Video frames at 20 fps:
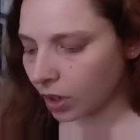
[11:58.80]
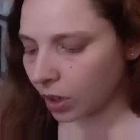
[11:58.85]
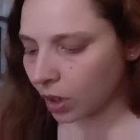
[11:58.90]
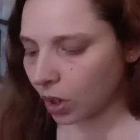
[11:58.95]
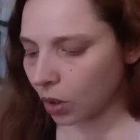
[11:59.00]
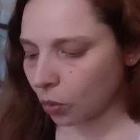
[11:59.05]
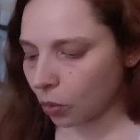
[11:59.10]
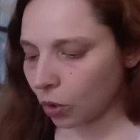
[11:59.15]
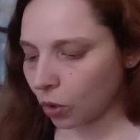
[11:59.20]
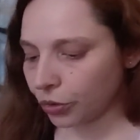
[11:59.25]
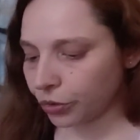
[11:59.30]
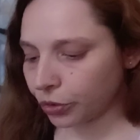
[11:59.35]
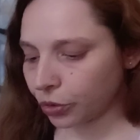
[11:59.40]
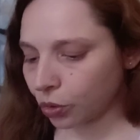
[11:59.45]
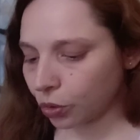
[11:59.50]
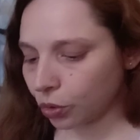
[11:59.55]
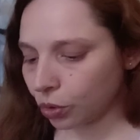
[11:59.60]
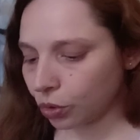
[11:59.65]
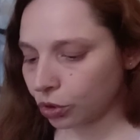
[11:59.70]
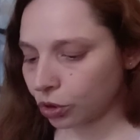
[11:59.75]
was
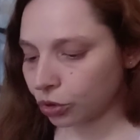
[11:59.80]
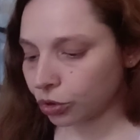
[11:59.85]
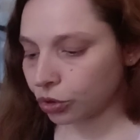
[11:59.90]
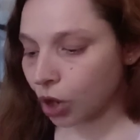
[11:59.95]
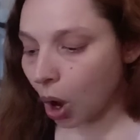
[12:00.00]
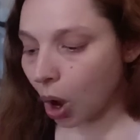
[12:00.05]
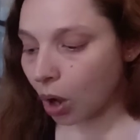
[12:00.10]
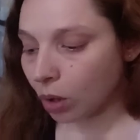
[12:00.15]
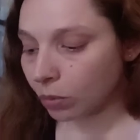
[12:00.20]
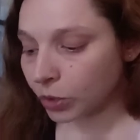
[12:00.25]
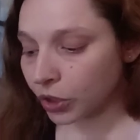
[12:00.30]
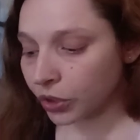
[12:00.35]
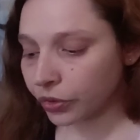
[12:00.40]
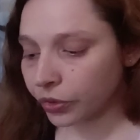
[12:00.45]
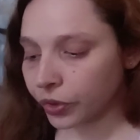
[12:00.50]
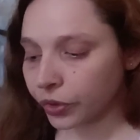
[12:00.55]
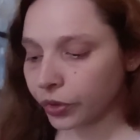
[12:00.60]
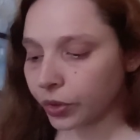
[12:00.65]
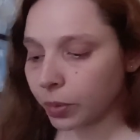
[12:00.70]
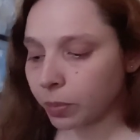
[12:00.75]
called
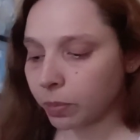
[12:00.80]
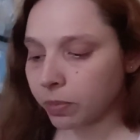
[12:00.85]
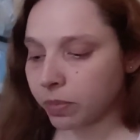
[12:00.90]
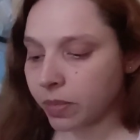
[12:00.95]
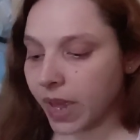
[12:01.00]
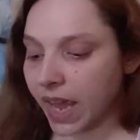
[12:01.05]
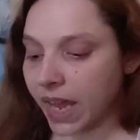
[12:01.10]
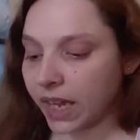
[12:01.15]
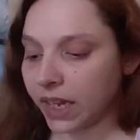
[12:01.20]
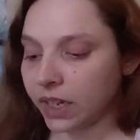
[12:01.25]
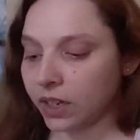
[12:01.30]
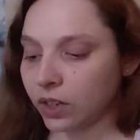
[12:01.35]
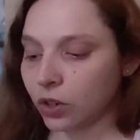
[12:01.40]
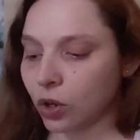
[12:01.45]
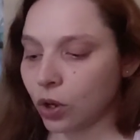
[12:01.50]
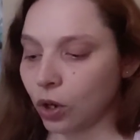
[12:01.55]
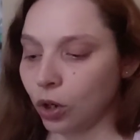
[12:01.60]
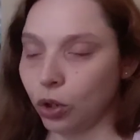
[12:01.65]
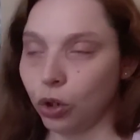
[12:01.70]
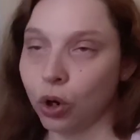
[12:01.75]
Thomas Maine
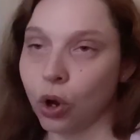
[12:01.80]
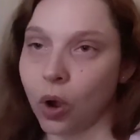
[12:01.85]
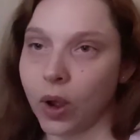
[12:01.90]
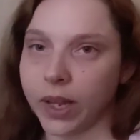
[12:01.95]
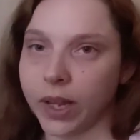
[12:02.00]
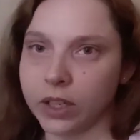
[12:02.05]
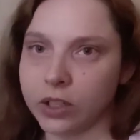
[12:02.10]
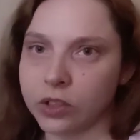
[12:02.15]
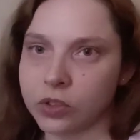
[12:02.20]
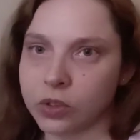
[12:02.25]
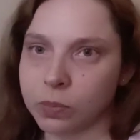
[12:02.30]
Lloyd,